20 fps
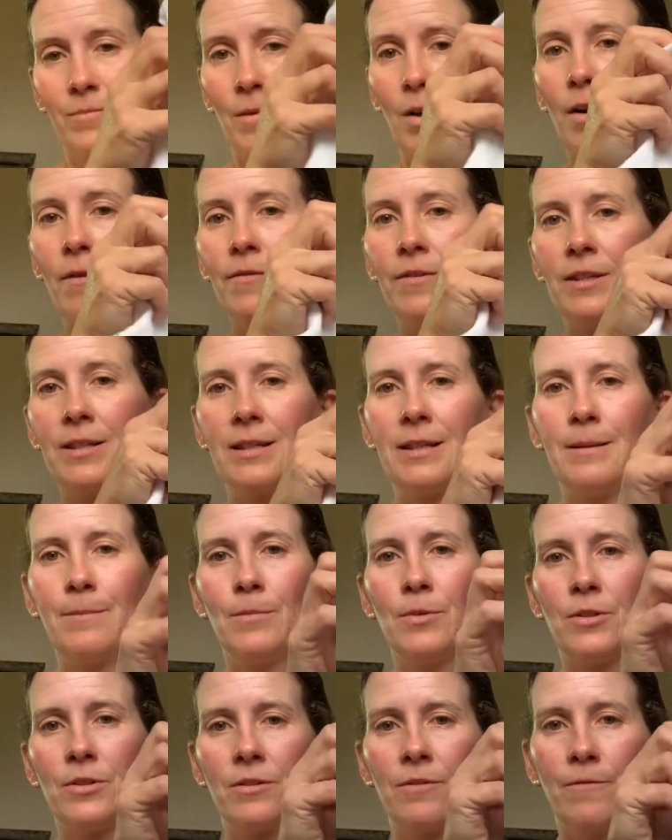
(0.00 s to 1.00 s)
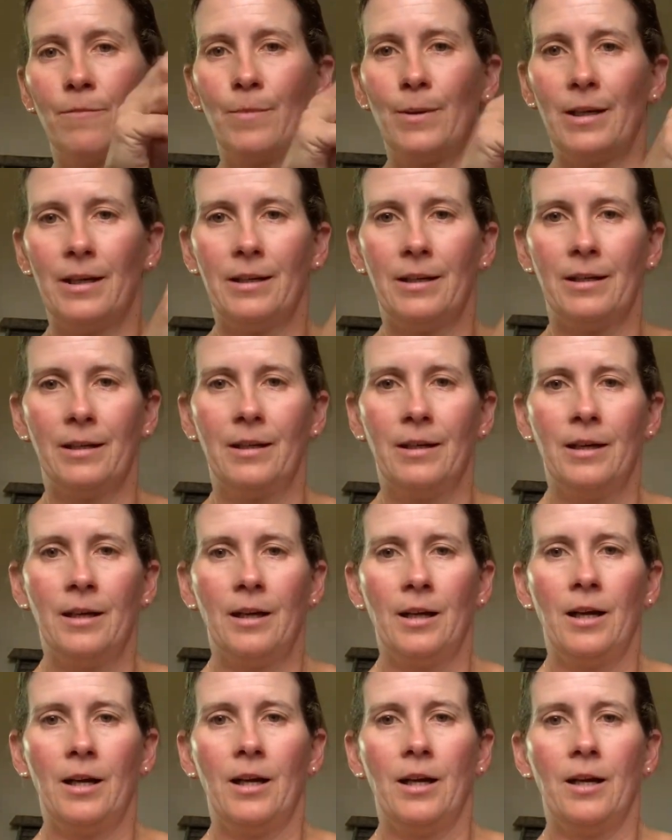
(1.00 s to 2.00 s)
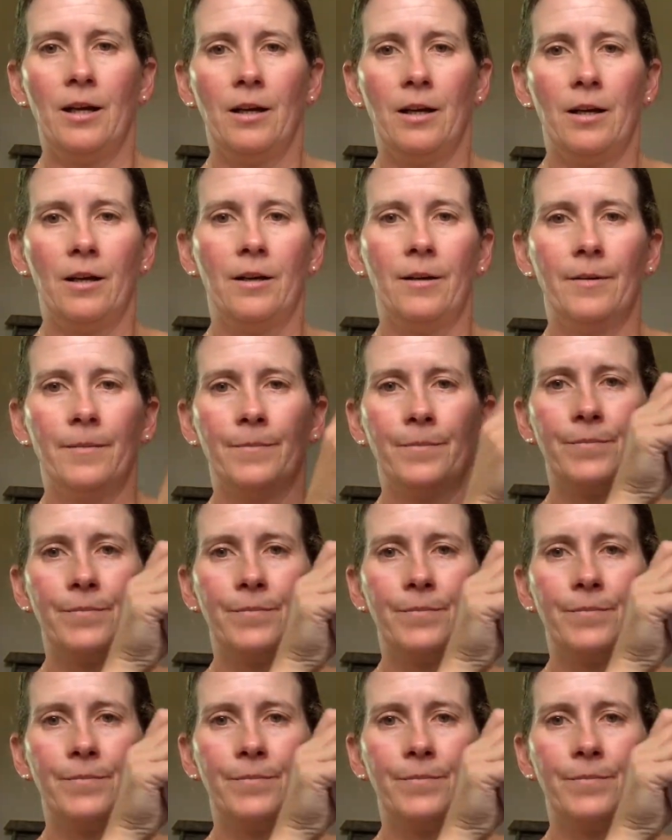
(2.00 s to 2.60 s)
obviously must have been a